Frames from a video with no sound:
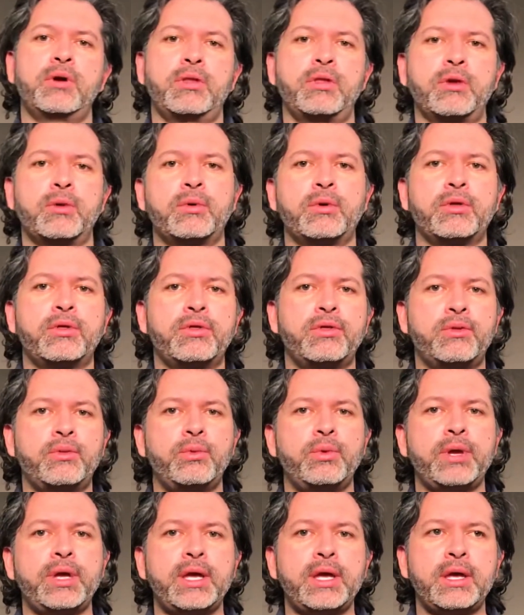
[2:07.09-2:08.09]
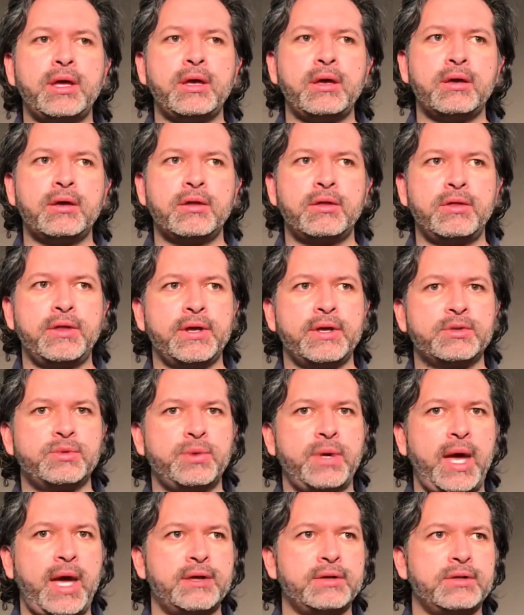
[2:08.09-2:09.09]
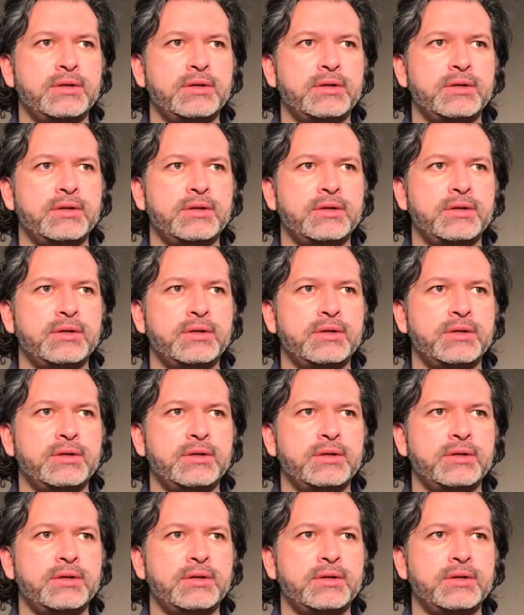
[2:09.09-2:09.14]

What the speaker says: There were 3 things we had to